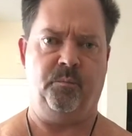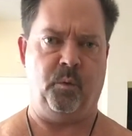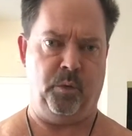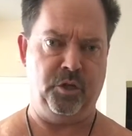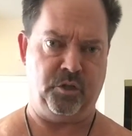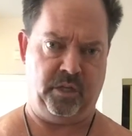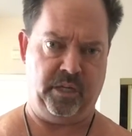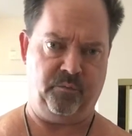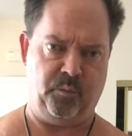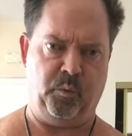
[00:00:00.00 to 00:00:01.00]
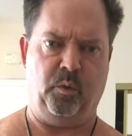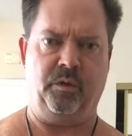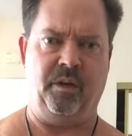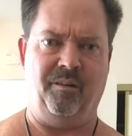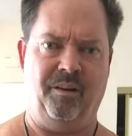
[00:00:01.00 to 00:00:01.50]
originally from
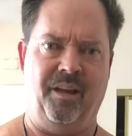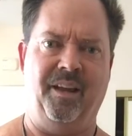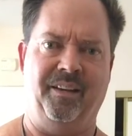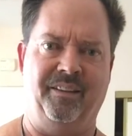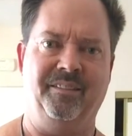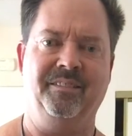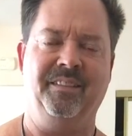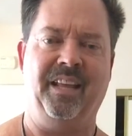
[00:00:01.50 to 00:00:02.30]
North Carolina,